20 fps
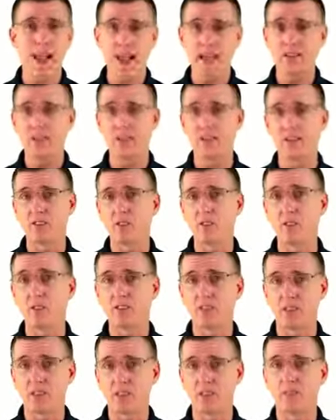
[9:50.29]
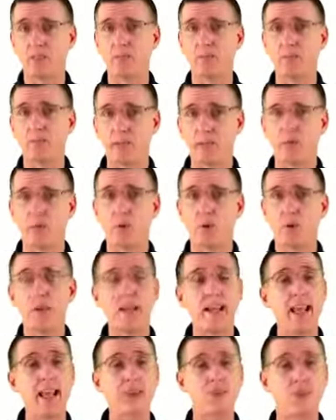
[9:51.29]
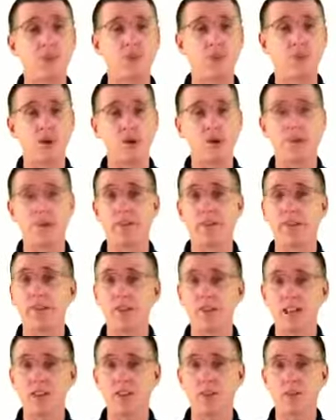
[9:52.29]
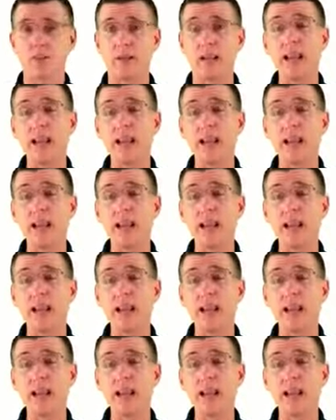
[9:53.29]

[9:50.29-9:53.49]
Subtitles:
access a specific Bitcoin address record in the ledger